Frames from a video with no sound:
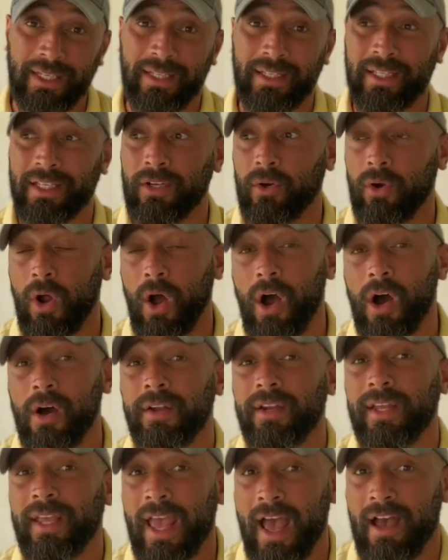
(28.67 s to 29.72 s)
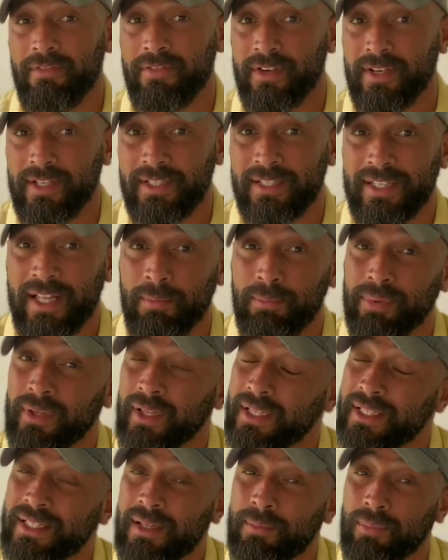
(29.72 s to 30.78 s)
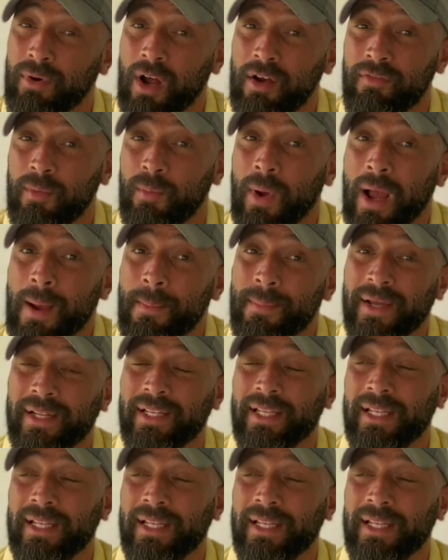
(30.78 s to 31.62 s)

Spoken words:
the Quranic evidence that placed the Prophet Muhammad